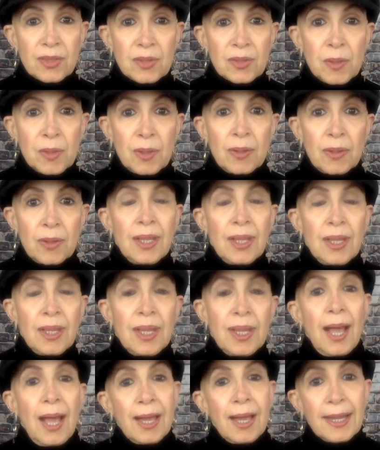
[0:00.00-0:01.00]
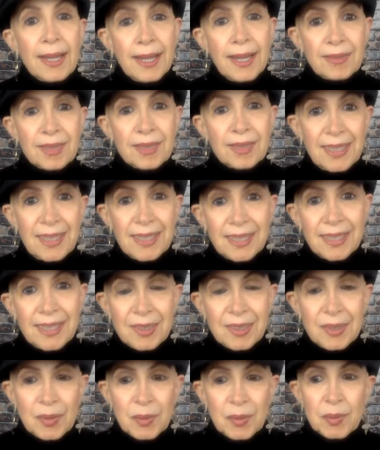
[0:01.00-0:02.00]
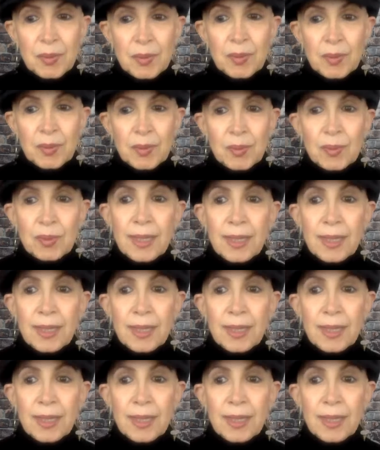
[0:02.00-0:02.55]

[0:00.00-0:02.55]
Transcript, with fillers: Well, I have a client who